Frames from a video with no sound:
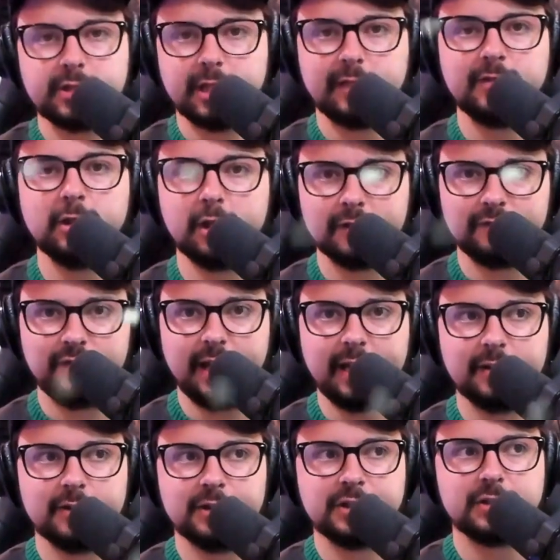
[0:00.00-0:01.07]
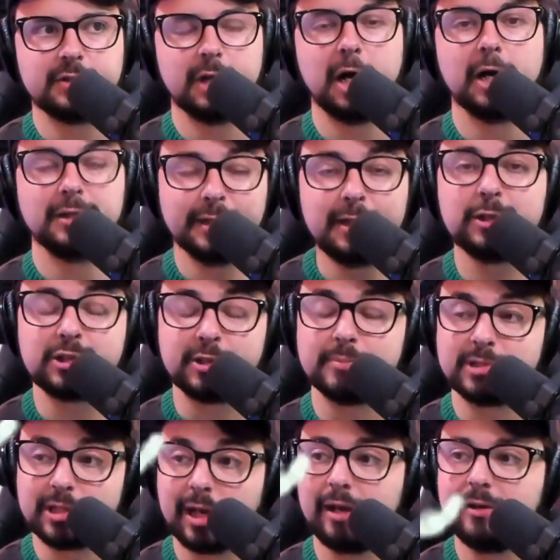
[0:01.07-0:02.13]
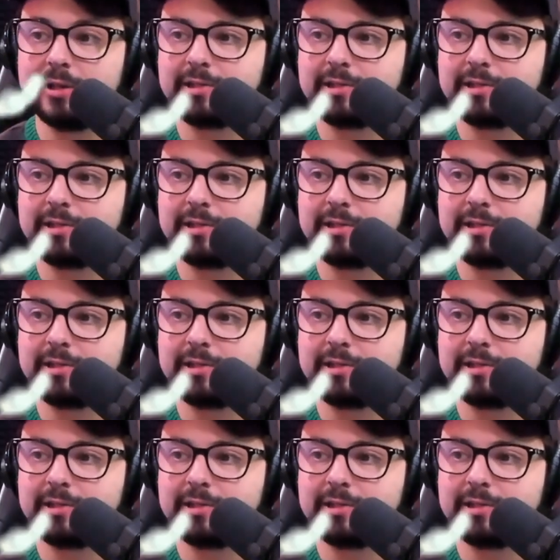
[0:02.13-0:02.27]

like if you look at Vader's uh, leadership style,